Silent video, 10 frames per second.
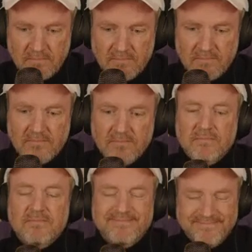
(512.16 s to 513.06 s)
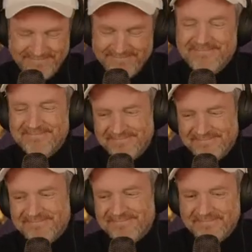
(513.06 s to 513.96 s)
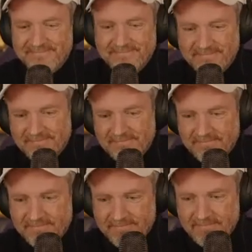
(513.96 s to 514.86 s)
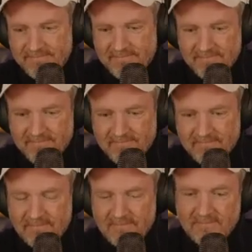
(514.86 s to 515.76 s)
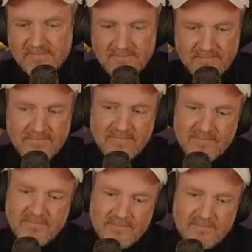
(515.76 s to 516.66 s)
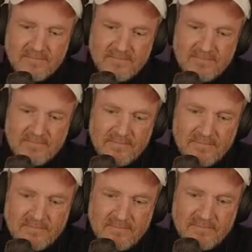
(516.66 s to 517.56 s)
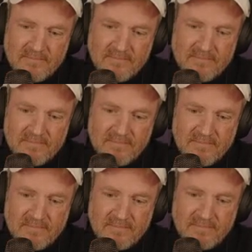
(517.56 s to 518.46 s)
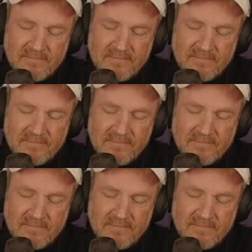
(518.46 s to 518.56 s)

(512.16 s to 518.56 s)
[no speech]